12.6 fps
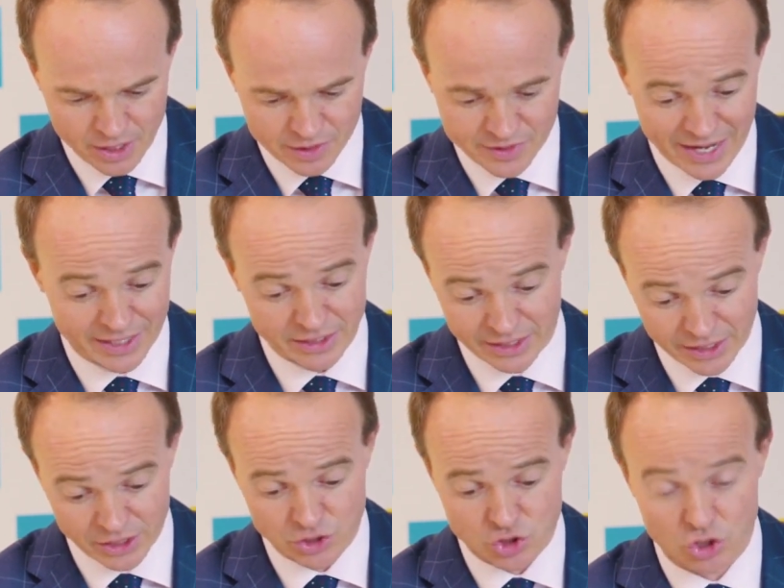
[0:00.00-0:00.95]
They
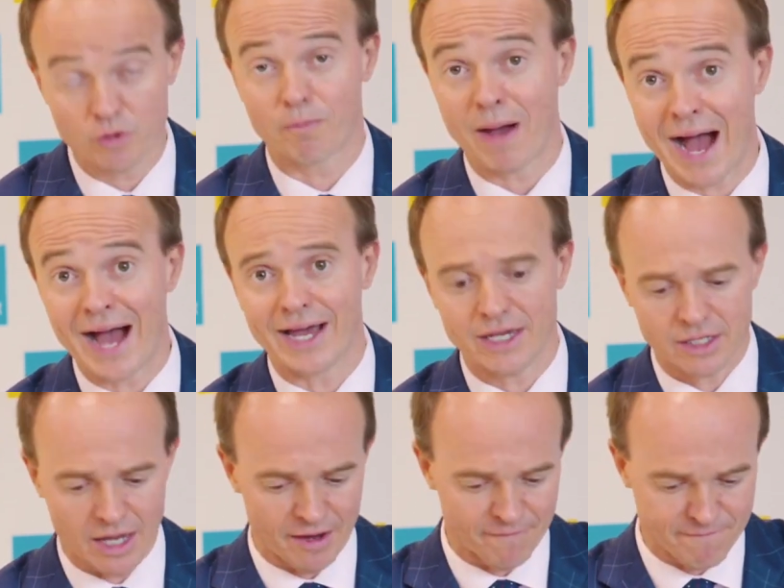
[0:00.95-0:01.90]
need to
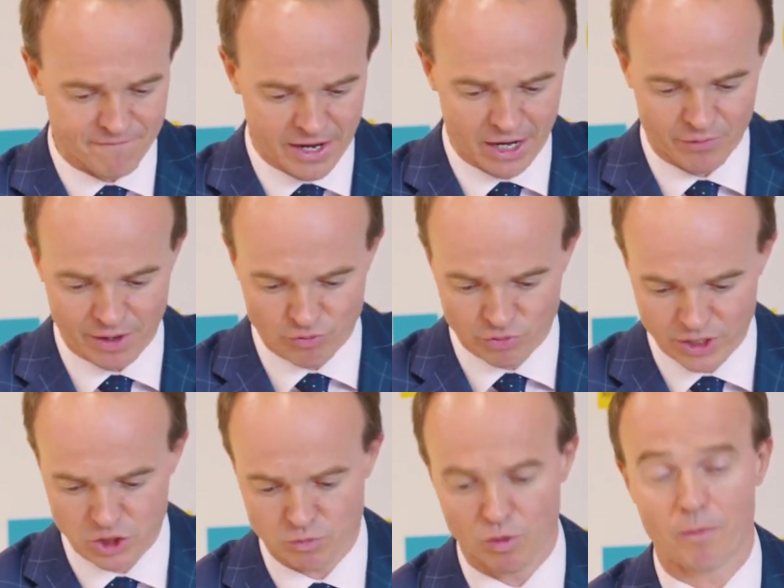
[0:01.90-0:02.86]
pay a fair and
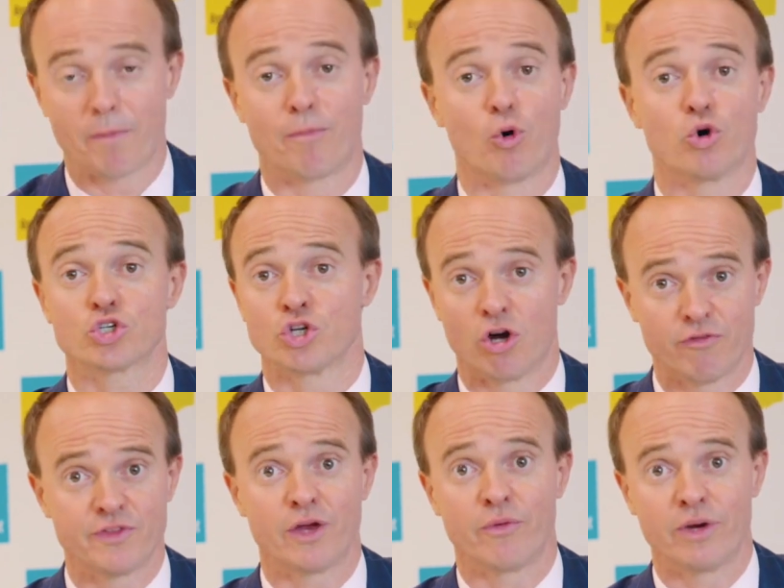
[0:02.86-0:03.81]
reasonable proportion
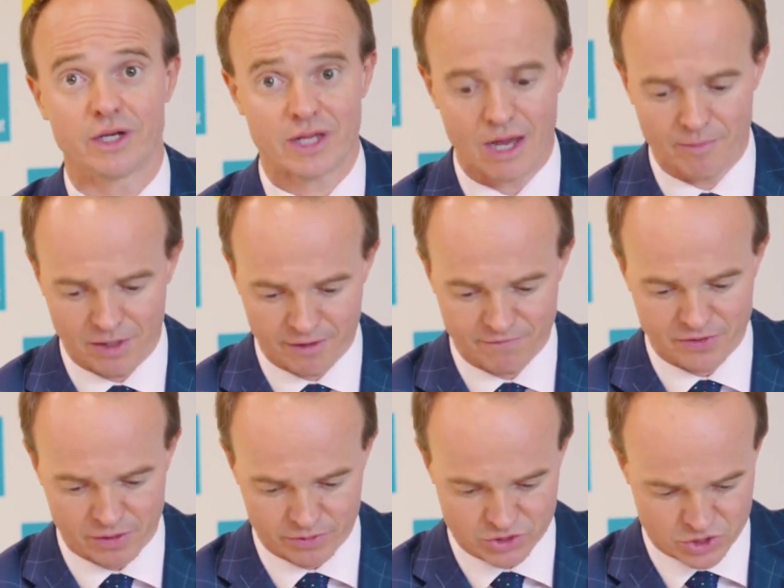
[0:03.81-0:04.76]
of their income if
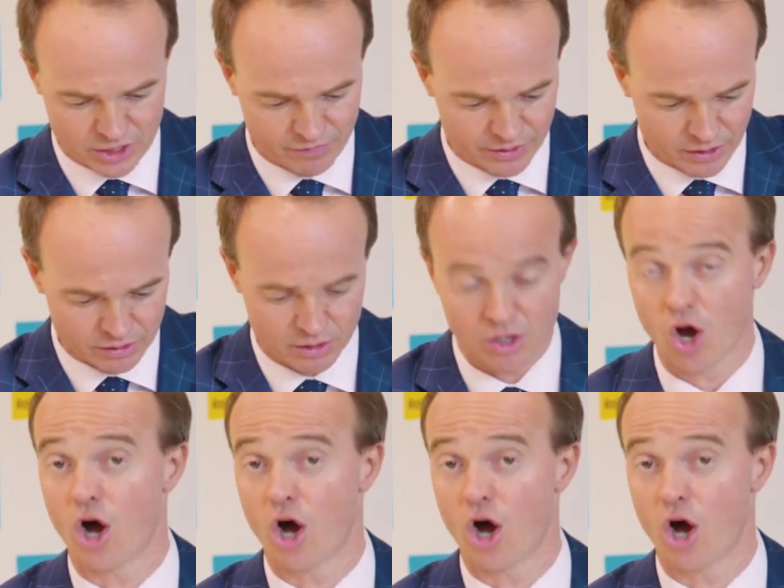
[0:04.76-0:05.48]
they're receiving it.